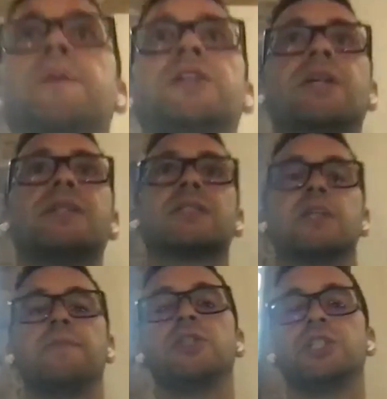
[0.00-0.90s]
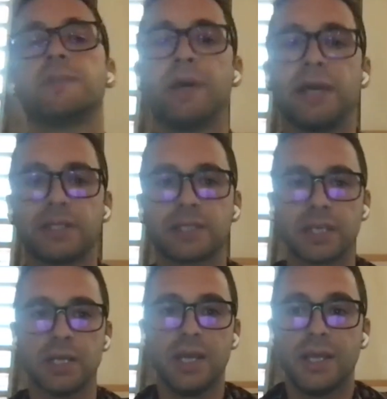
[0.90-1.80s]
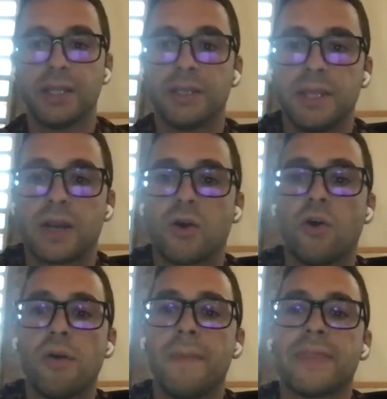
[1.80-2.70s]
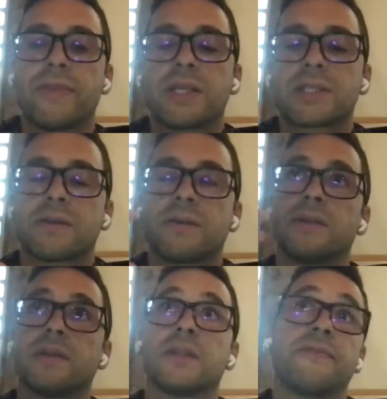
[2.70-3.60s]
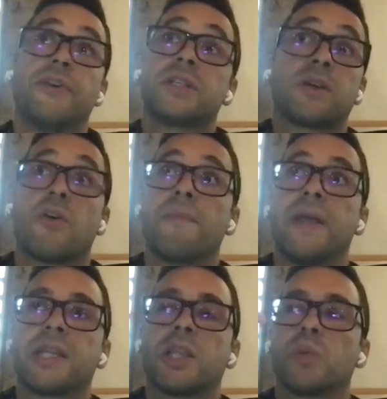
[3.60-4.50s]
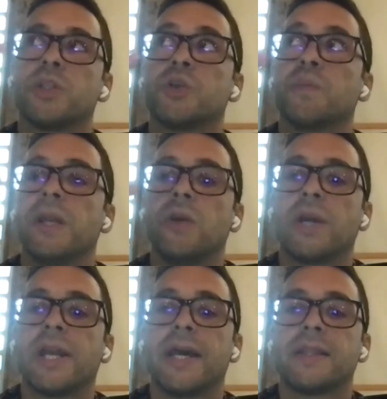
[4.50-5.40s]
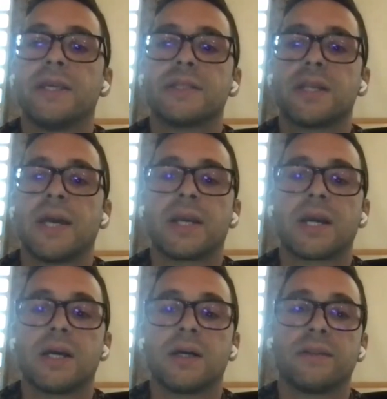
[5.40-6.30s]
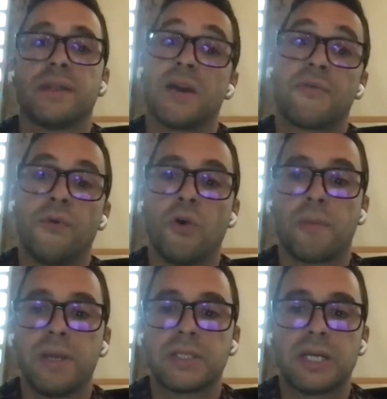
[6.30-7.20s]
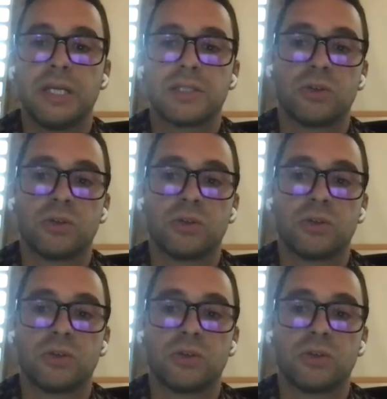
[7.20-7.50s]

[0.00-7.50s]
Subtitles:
especially in the CPG space, the core metrics, the first core metric we should be looking at is like, there are four basically.